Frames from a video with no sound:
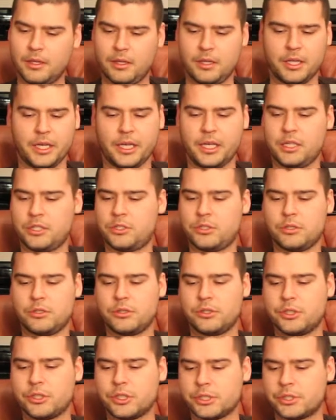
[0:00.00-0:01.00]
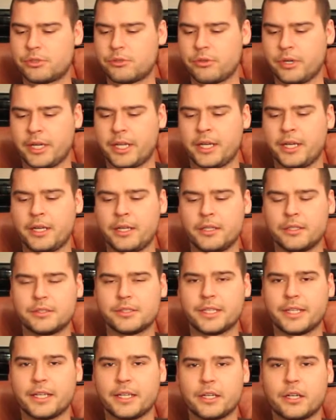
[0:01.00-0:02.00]
you're just drinking it and it's
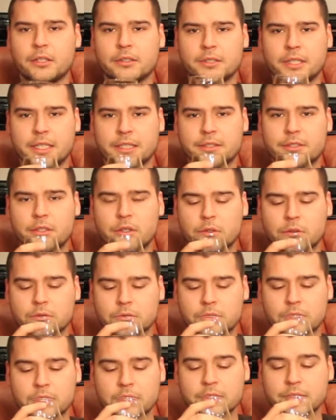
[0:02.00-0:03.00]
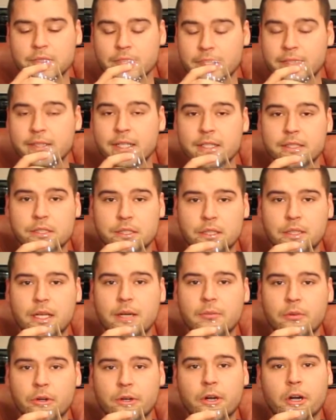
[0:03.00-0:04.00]
like a nice cold, it's actually a lot
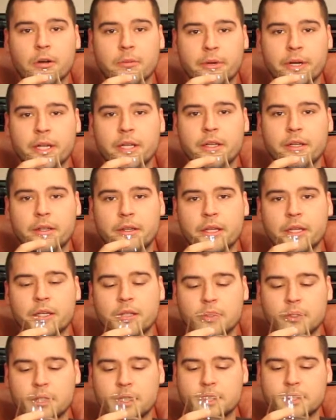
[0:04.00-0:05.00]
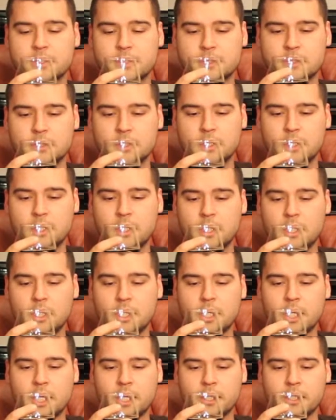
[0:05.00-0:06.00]
more carbonated than it looks.
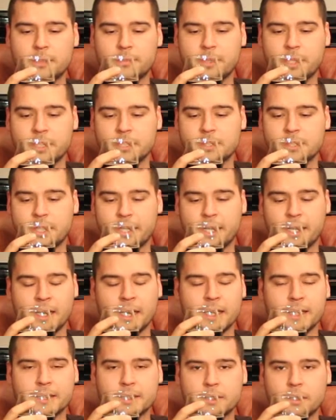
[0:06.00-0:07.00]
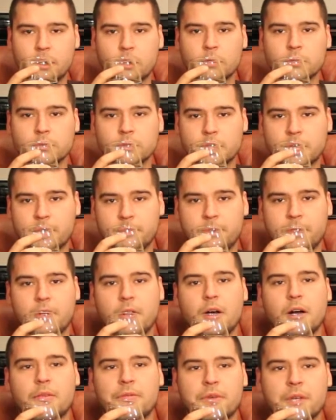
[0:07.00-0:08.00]
But it's like a nice cold cup of
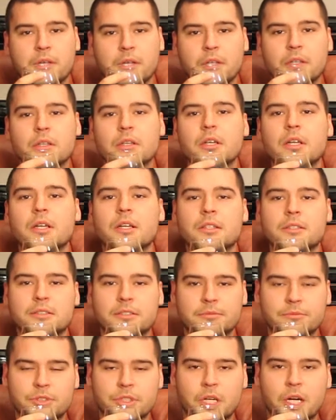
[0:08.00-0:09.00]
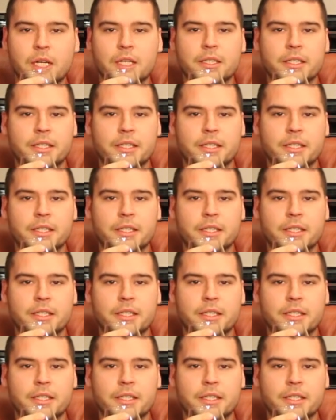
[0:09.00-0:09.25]
coffee, some chocolate